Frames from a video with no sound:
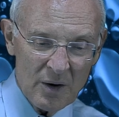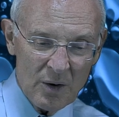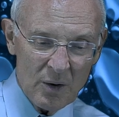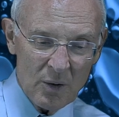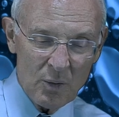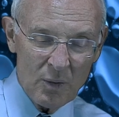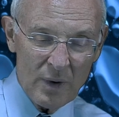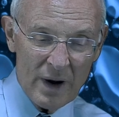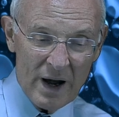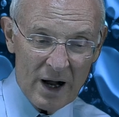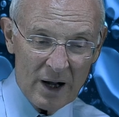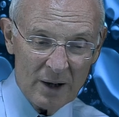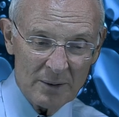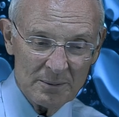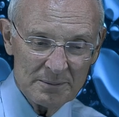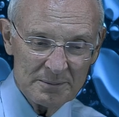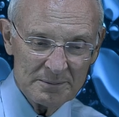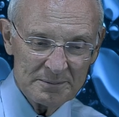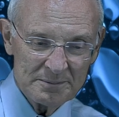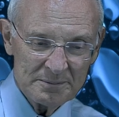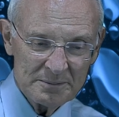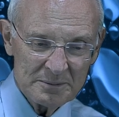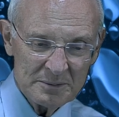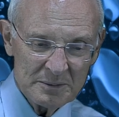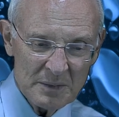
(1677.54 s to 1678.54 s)
Well,
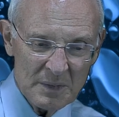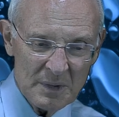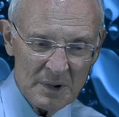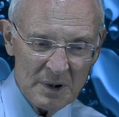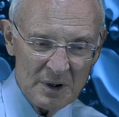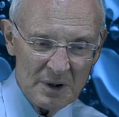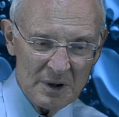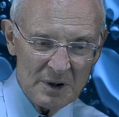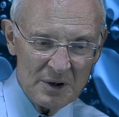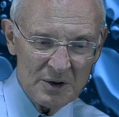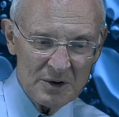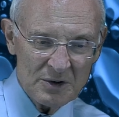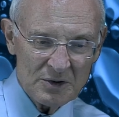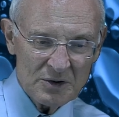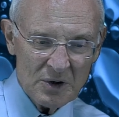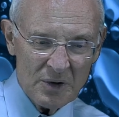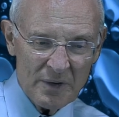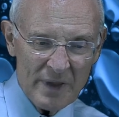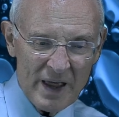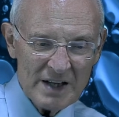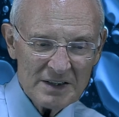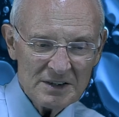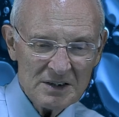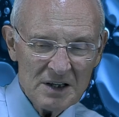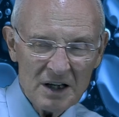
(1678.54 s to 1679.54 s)
so
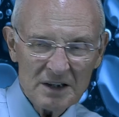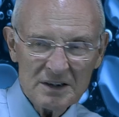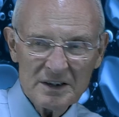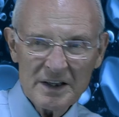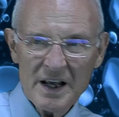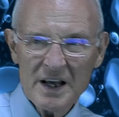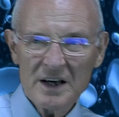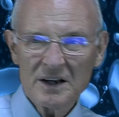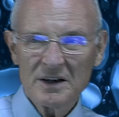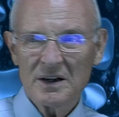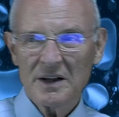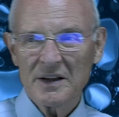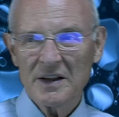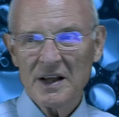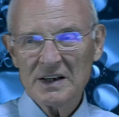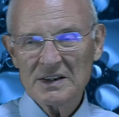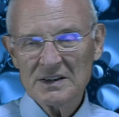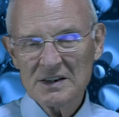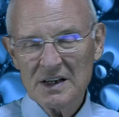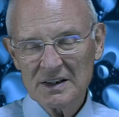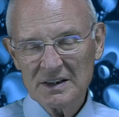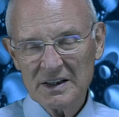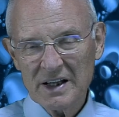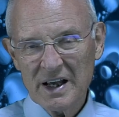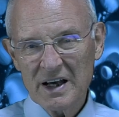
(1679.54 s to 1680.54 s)
that's not the end
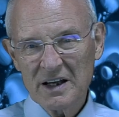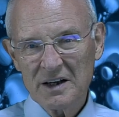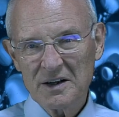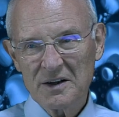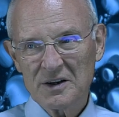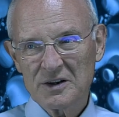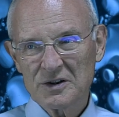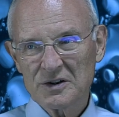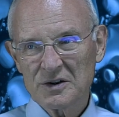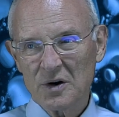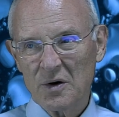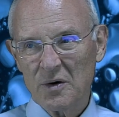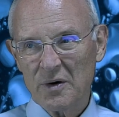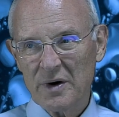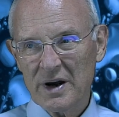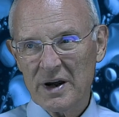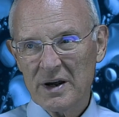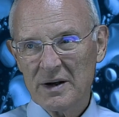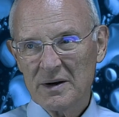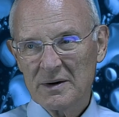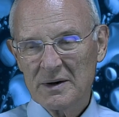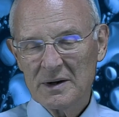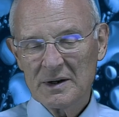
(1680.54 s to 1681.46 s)
of the story.